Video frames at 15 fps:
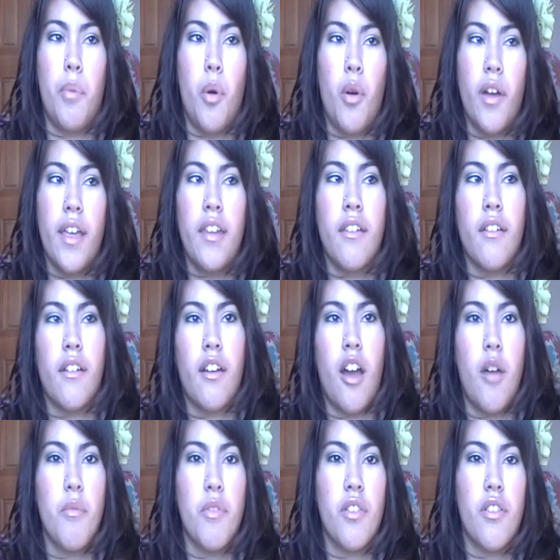Boyd
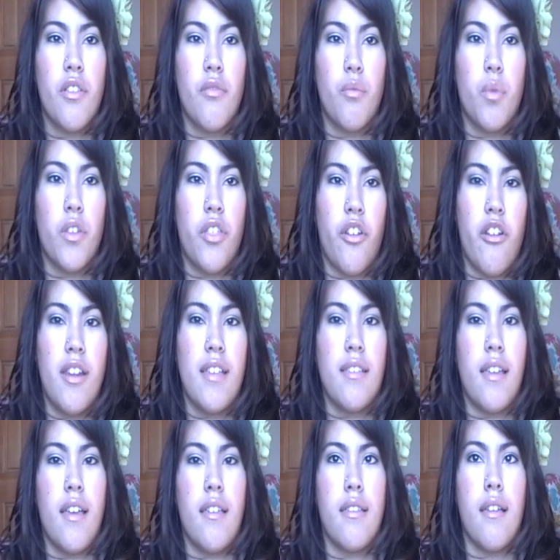comes with her and he
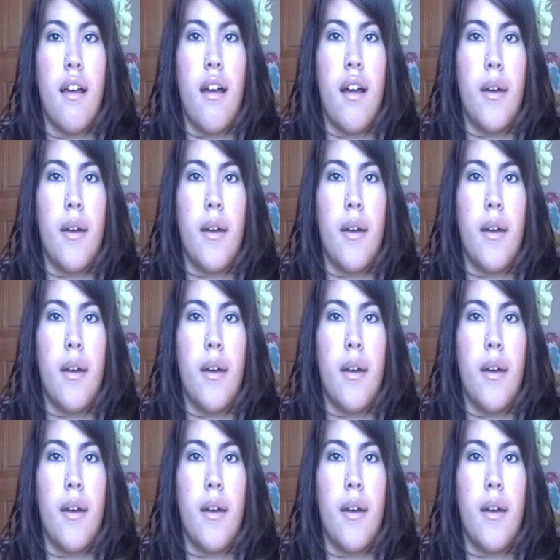says,